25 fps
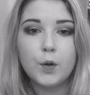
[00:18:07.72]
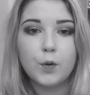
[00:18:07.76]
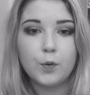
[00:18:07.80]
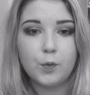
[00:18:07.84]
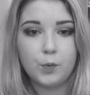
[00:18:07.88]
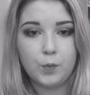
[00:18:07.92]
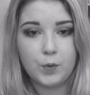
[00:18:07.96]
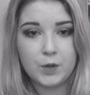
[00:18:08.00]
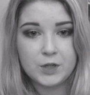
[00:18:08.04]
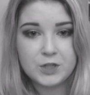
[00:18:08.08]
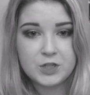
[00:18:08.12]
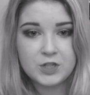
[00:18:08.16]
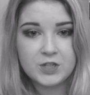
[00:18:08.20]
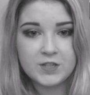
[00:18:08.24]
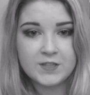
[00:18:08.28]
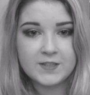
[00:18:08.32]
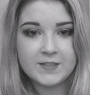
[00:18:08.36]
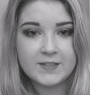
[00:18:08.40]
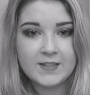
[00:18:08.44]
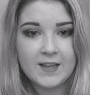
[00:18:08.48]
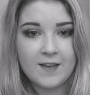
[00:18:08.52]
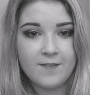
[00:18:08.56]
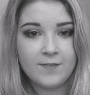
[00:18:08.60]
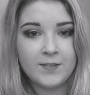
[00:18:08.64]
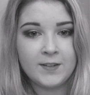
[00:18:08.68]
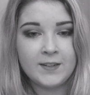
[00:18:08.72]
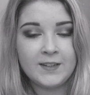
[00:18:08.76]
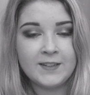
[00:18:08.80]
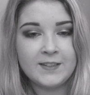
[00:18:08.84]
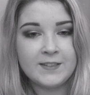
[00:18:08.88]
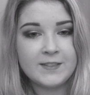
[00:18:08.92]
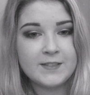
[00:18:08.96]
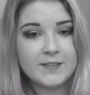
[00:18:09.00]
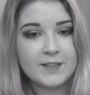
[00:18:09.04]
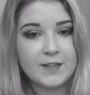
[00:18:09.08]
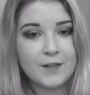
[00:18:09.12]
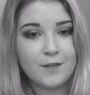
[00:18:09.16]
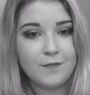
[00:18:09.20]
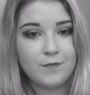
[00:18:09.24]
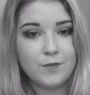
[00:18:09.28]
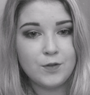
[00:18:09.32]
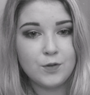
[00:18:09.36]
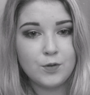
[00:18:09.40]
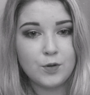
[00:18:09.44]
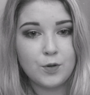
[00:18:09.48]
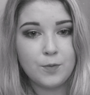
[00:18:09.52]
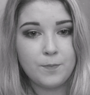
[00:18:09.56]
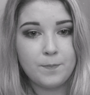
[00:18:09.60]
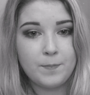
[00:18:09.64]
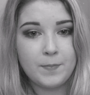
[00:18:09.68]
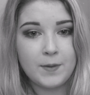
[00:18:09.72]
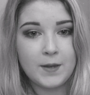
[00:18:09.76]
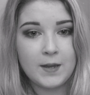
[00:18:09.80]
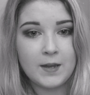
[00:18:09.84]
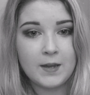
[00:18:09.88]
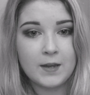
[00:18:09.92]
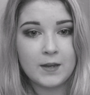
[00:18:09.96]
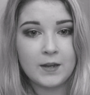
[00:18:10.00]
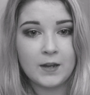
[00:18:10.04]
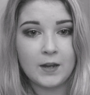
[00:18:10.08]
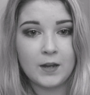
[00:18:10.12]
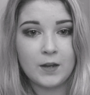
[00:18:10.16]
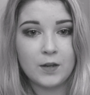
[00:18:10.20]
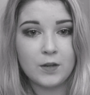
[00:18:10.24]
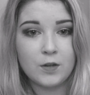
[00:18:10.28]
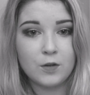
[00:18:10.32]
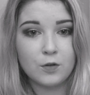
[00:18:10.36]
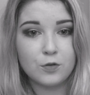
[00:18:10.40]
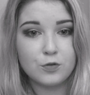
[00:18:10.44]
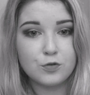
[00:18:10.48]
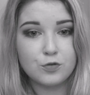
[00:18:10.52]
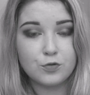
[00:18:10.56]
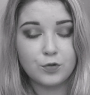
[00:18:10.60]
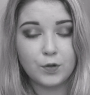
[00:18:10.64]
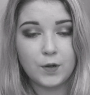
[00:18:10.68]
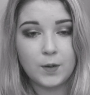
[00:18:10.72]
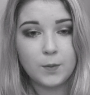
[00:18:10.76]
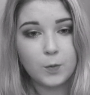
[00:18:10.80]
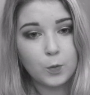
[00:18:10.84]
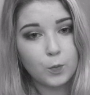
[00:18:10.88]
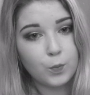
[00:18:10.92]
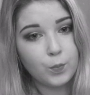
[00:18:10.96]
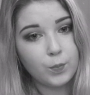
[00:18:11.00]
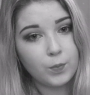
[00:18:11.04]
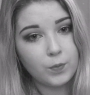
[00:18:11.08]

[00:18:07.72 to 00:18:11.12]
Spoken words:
Question 7 is, if you could pick your dream